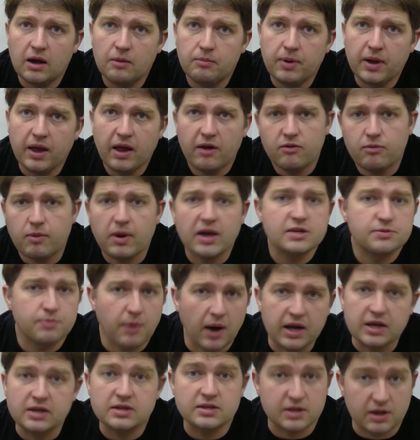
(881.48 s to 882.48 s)
But everybody's
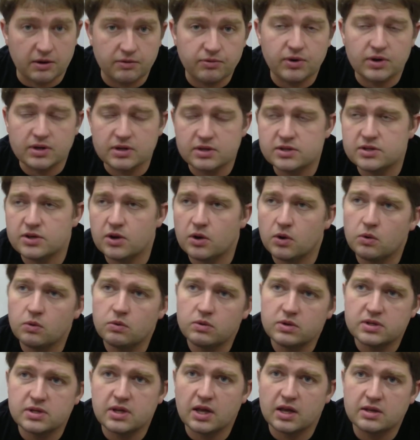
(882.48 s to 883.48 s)
body's different, so
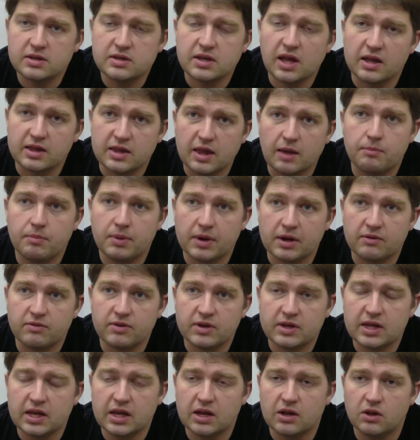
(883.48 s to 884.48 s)
it's not that big of
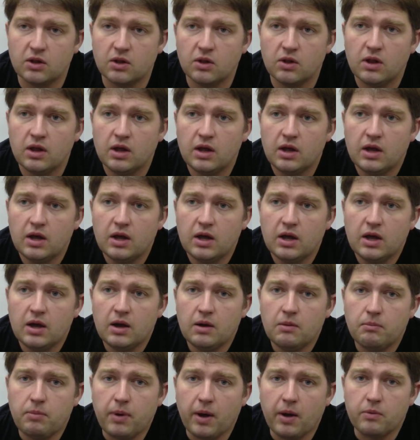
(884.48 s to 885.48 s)
a deal.
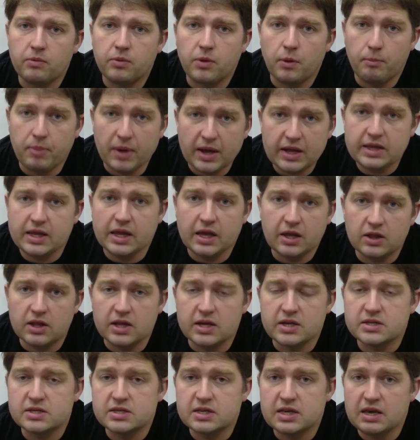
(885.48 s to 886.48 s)
But the big deal
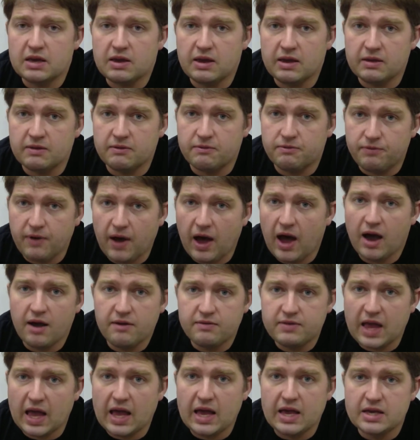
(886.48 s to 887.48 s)
is, in
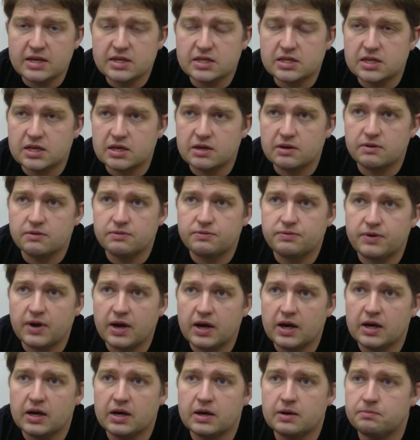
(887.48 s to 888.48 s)
5 days of
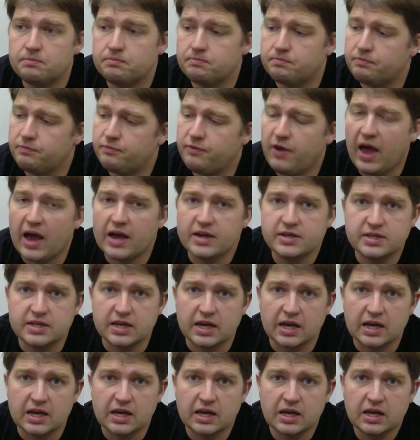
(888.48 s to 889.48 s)

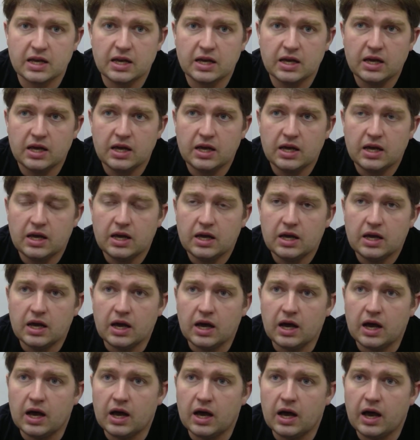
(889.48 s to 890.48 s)
fasting,
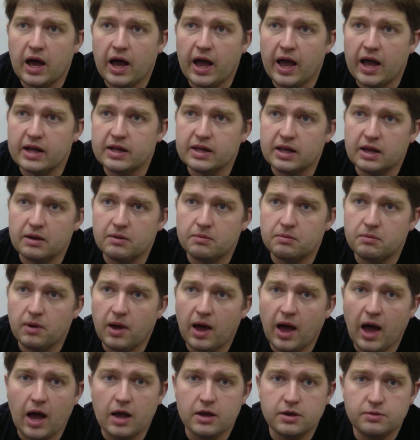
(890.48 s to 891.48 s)
I had a
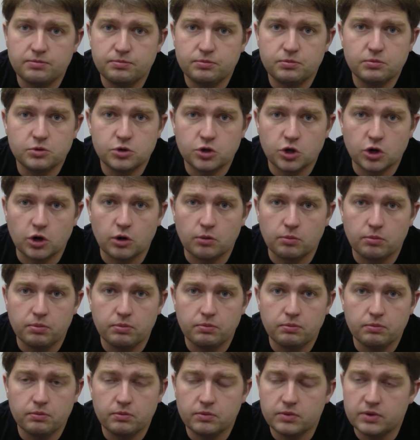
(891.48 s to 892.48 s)
high sugar
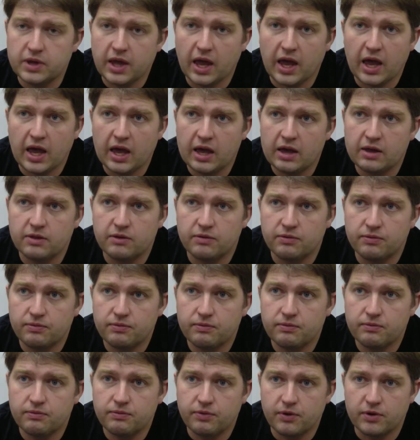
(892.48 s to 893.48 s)
day the
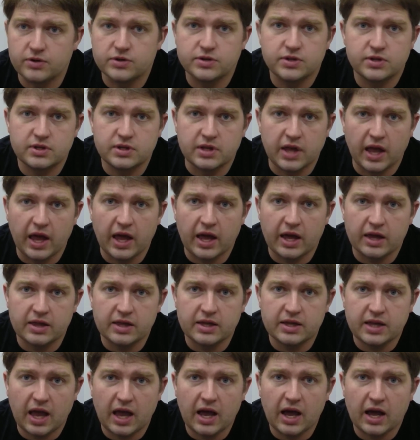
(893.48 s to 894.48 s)
first day,
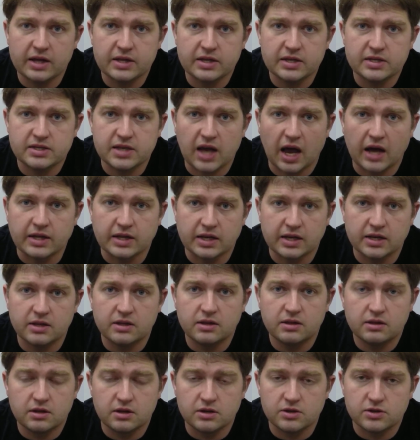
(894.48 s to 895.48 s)
the day I decided
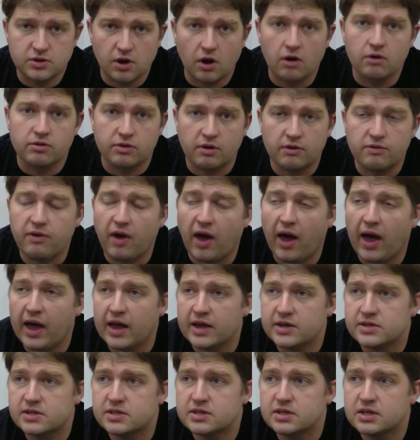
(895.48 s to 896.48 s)
to start the
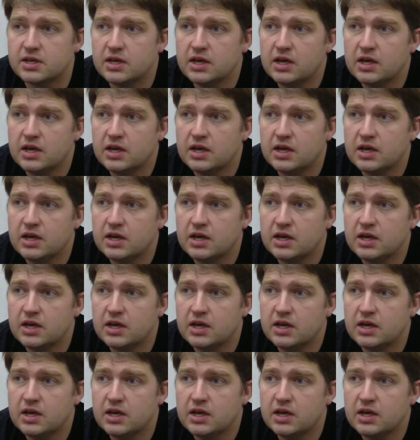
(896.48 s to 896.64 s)
fast.